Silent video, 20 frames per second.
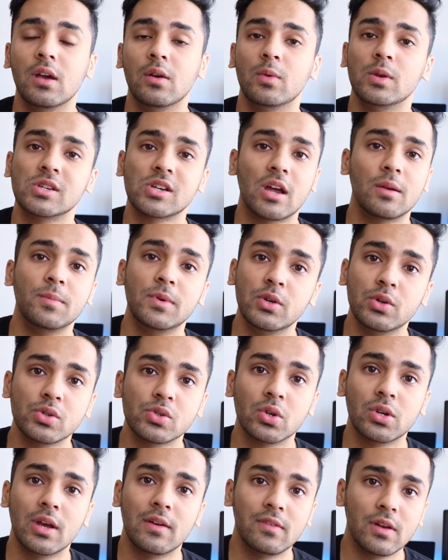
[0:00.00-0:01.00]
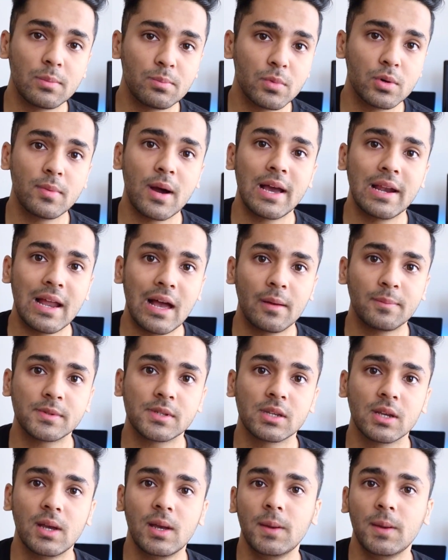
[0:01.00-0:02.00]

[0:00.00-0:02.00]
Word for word: which can be used to develop mobile apps